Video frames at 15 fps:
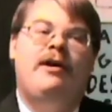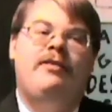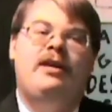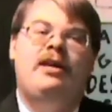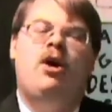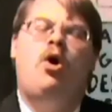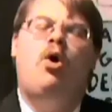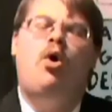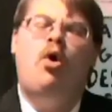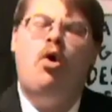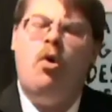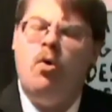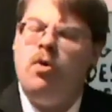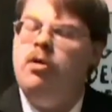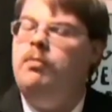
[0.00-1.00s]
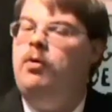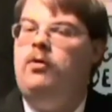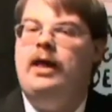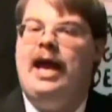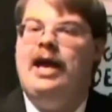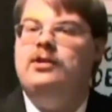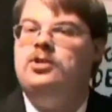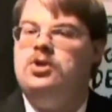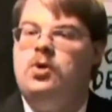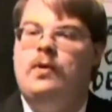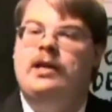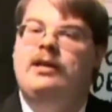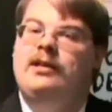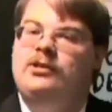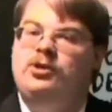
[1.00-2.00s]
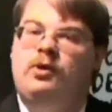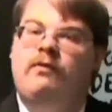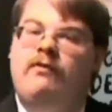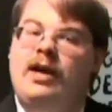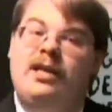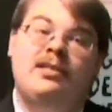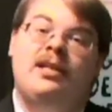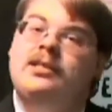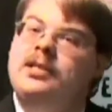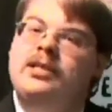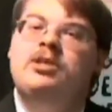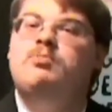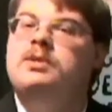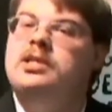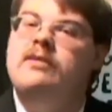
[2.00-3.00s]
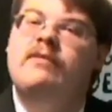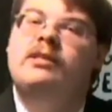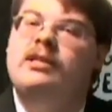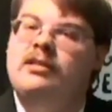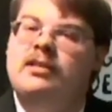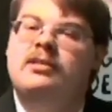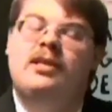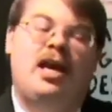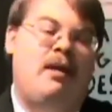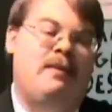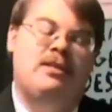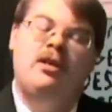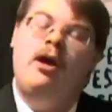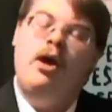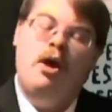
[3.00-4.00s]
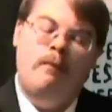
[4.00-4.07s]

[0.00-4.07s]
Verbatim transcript: The horrible antiquated interface, and it's not specifically this game, it's